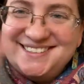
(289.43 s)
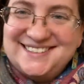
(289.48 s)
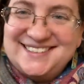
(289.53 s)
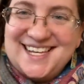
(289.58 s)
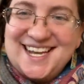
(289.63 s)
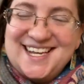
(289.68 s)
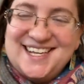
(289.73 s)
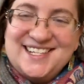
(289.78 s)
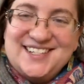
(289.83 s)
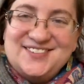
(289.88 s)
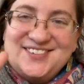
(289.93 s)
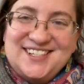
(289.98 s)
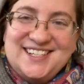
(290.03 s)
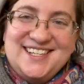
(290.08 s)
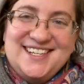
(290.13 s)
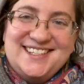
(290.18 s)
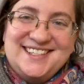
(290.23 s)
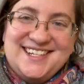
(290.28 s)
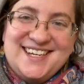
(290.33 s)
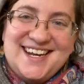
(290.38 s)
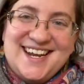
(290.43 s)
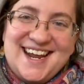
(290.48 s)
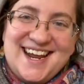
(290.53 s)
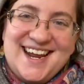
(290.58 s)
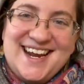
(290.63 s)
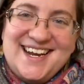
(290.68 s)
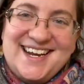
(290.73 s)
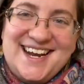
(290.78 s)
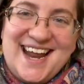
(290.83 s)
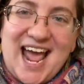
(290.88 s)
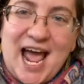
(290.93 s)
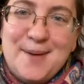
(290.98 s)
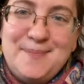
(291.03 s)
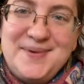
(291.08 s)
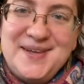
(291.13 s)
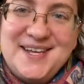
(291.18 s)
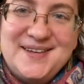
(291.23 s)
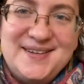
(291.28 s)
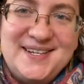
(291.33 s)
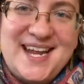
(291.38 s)
Thanks for listening.
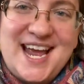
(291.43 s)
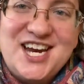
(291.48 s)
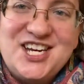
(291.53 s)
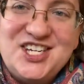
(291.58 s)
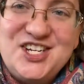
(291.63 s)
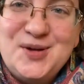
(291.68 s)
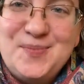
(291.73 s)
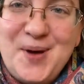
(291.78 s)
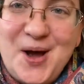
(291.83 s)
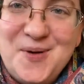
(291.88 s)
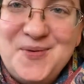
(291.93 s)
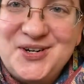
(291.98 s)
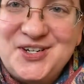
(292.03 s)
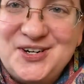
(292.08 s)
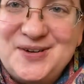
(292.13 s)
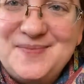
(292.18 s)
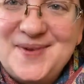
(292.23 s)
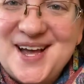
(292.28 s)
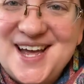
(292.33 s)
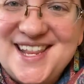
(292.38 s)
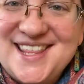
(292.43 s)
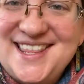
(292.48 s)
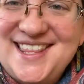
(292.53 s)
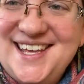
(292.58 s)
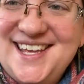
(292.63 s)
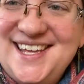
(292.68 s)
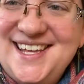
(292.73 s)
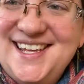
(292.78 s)
Happy National Poetry Month.